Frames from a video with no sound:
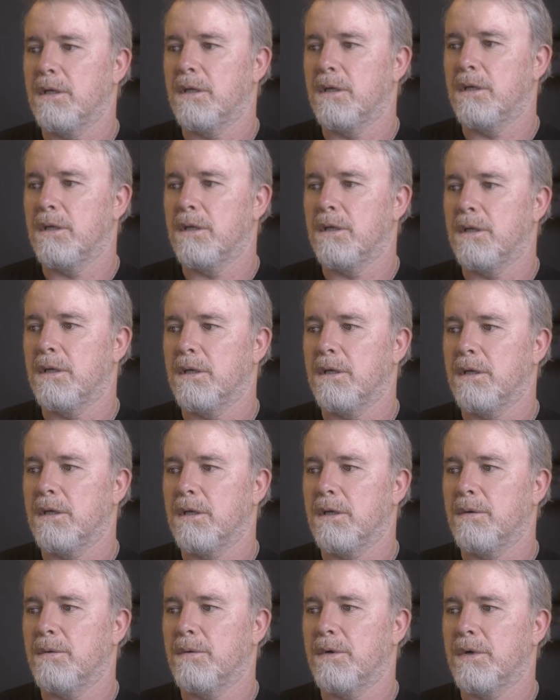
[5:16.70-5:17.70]

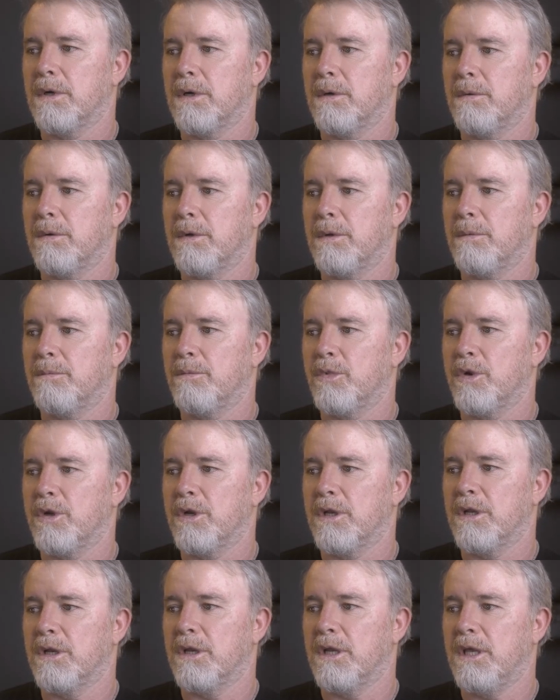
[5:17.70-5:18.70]
where are we? Put
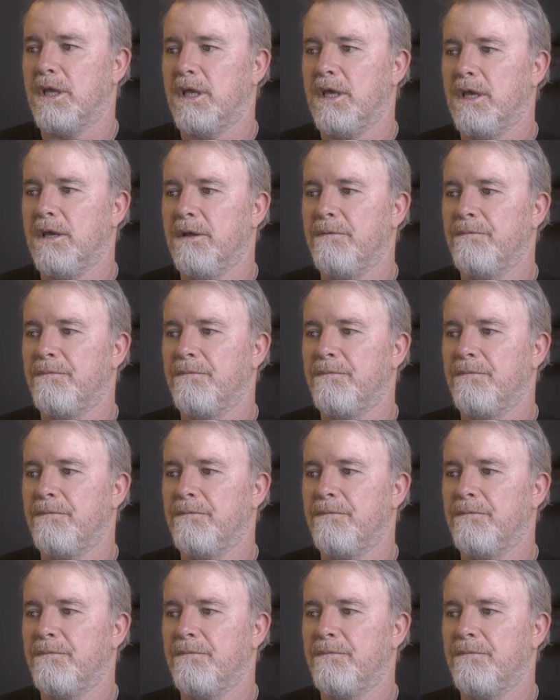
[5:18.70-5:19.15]
it in here,